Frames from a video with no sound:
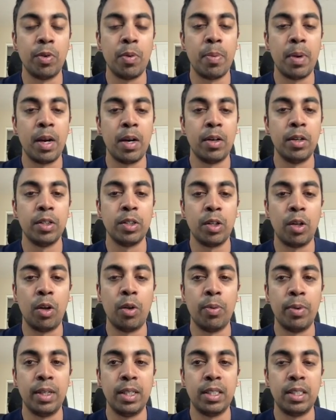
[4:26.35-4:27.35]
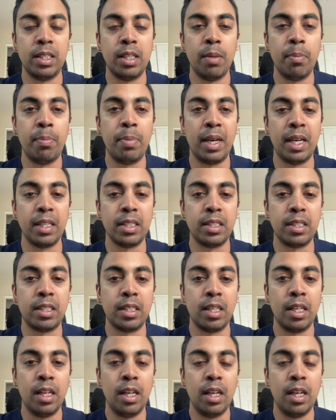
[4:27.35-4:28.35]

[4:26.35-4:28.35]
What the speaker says: repair is always the best